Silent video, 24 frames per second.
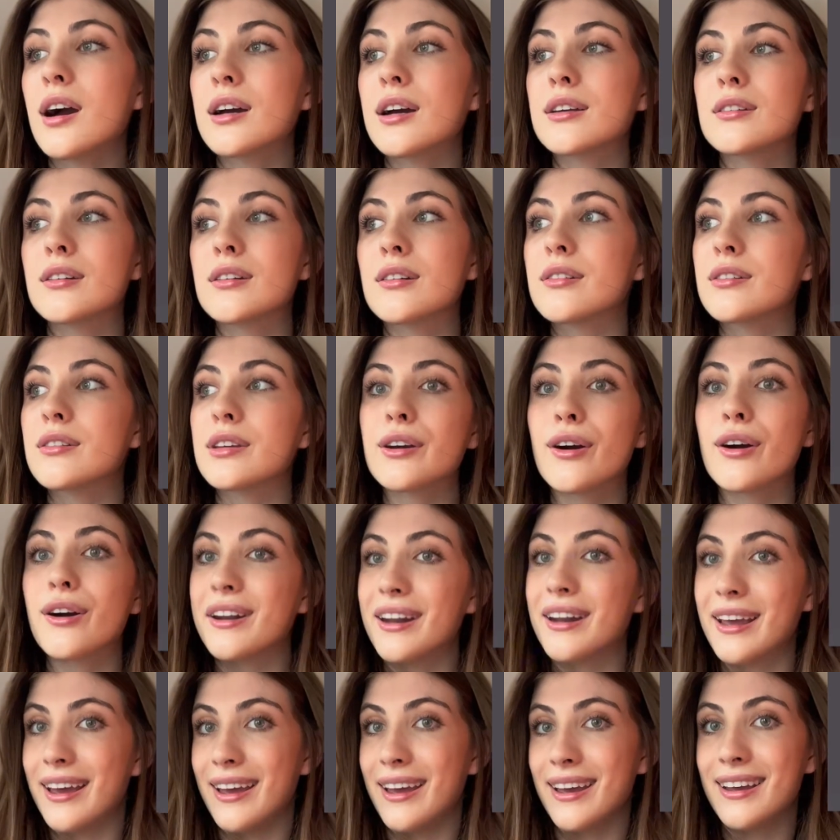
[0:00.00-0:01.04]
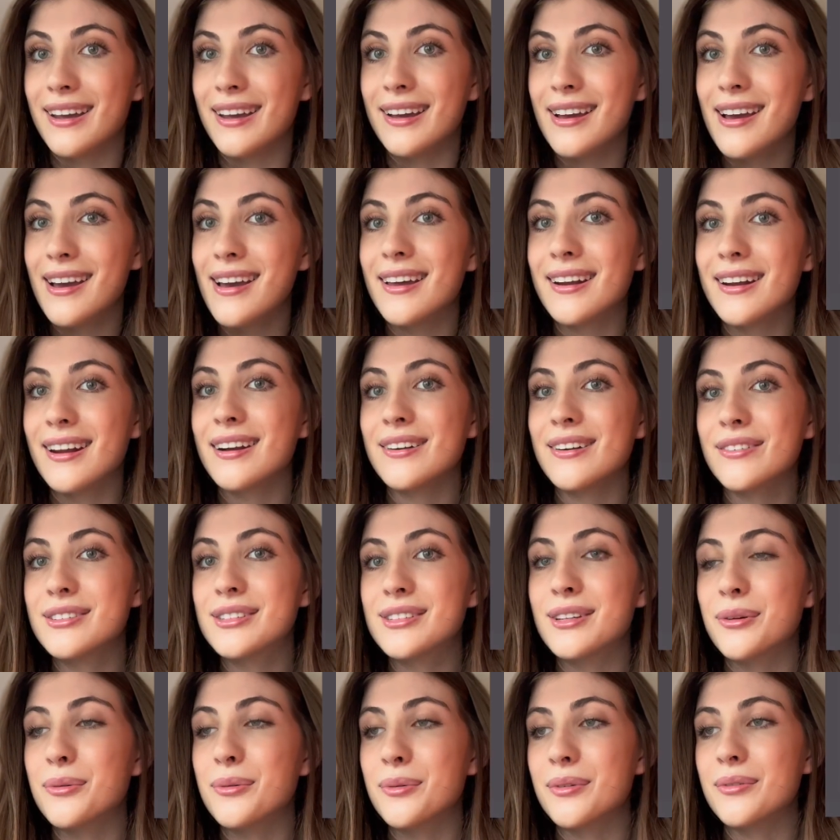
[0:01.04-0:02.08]
I literally got an A in every
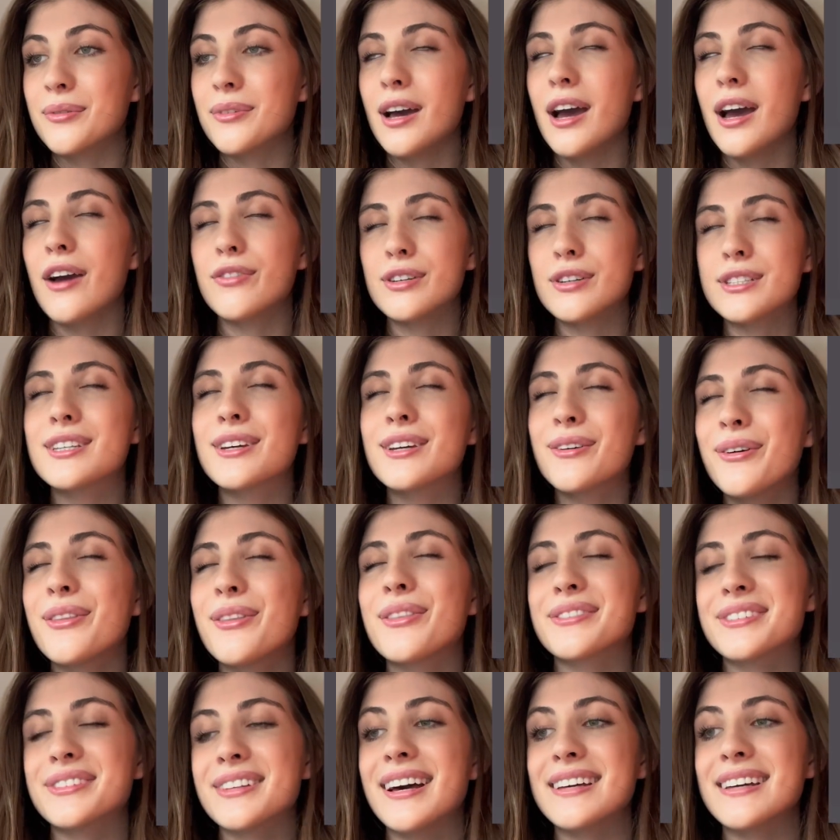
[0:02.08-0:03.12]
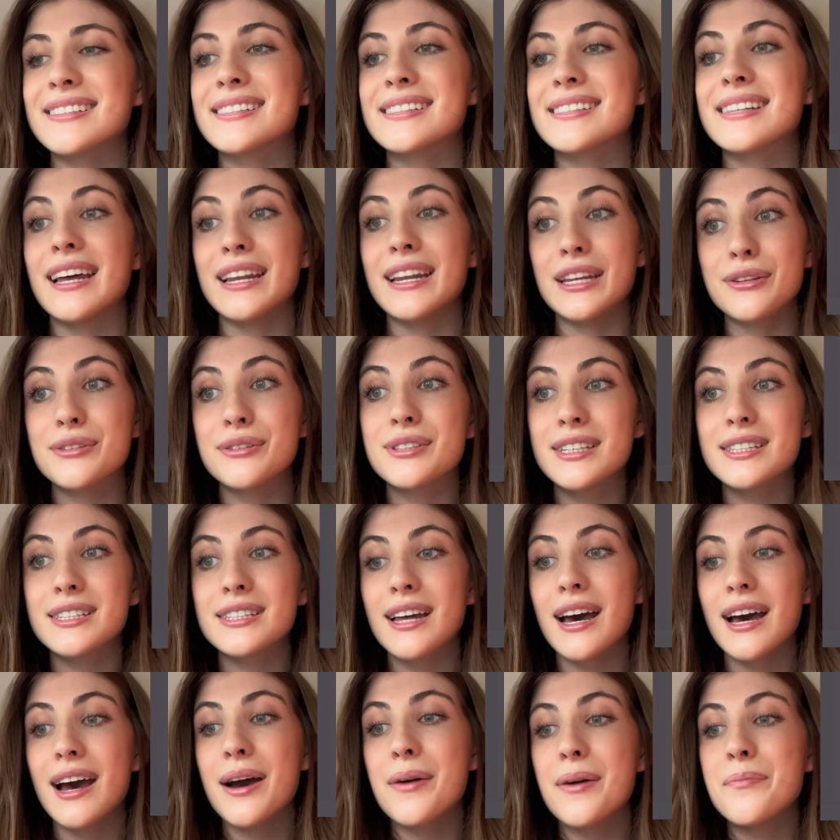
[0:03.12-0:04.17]
single one of the classes that I use this
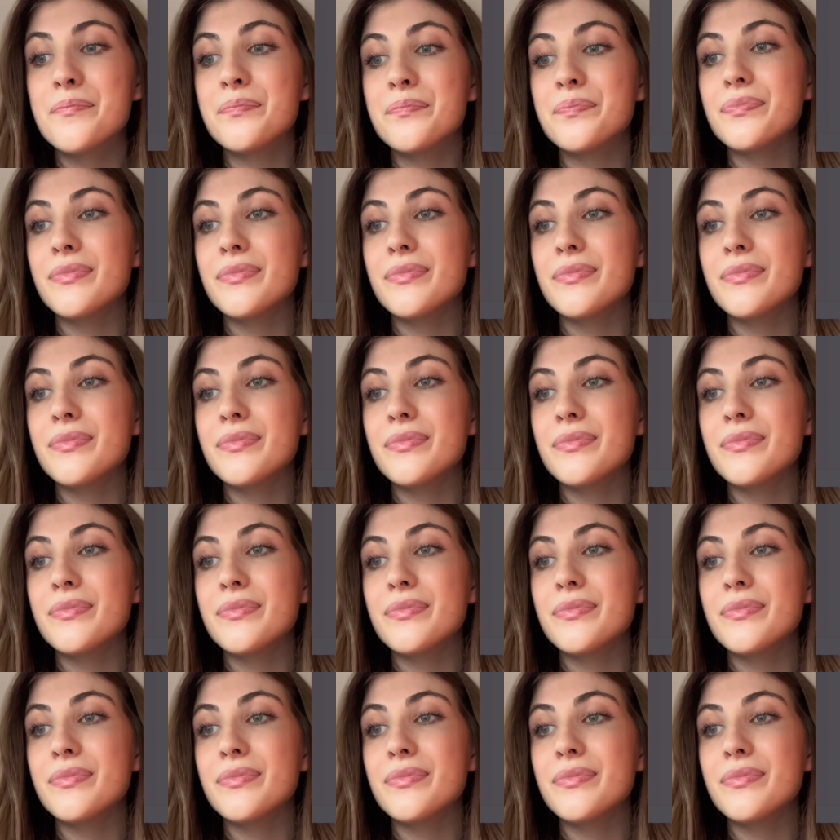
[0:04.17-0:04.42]
app.